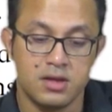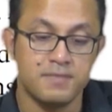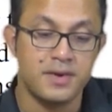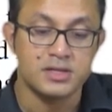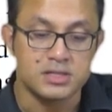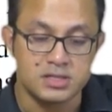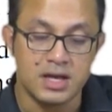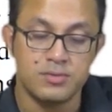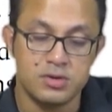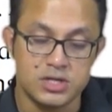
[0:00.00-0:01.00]
the
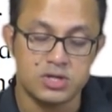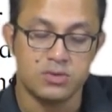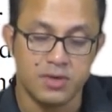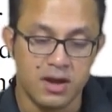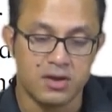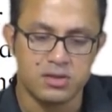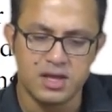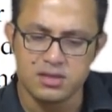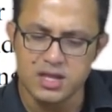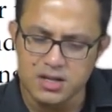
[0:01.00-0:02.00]
abandoned ammunition over here.
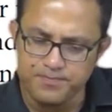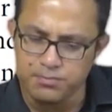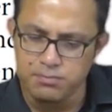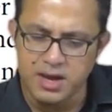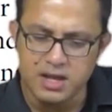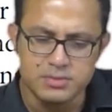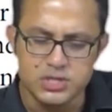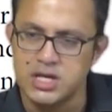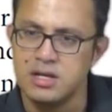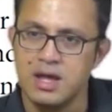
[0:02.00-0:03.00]
So that
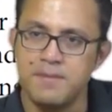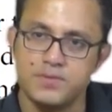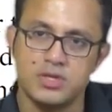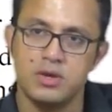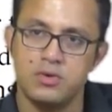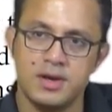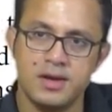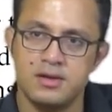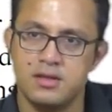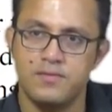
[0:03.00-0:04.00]
man-machine empathy
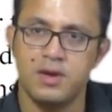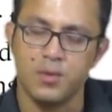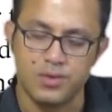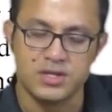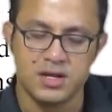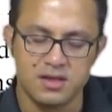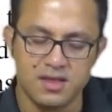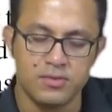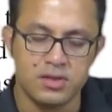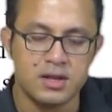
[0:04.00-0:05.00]
over here is very
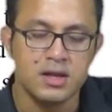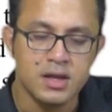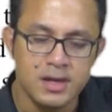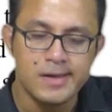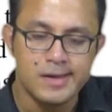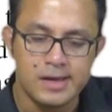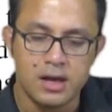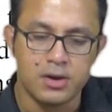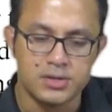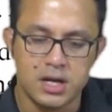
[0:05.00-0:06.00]
interesting and something that
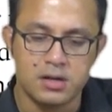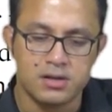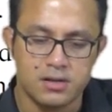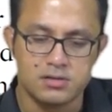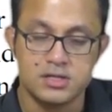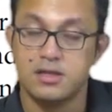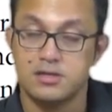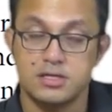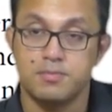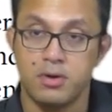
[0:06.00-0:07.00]
Heart of Darkness
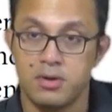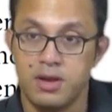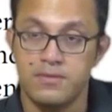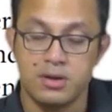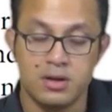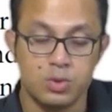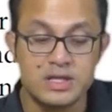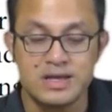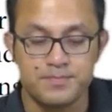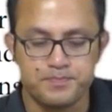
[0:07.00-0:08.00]
does touch upon every
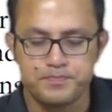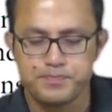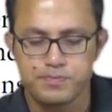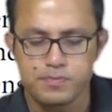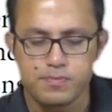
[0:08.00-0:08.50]
now and then.